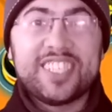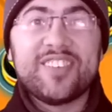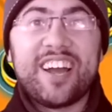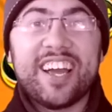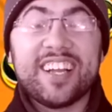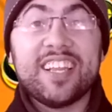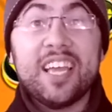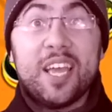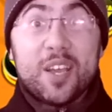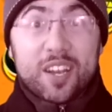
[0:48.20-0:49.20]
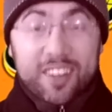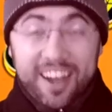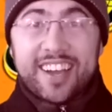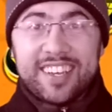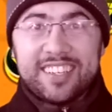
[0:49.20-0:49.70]
Here is Rael.
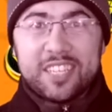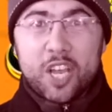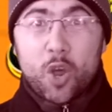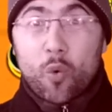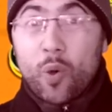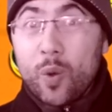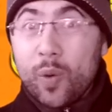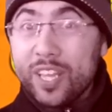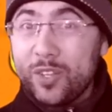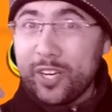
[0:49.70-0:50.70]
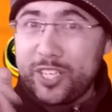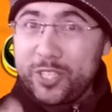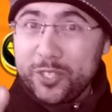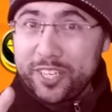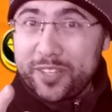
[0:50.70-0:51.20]
Guys, we went
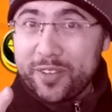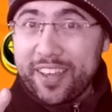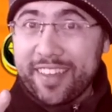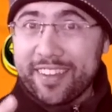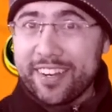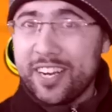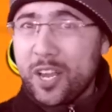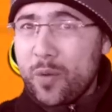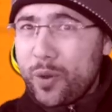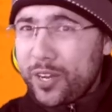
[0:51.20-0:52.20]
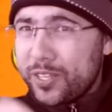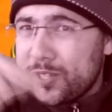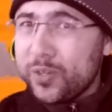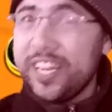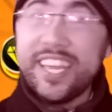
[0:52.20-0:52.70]
our journey together. We're
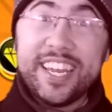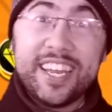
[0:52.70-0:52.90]
soon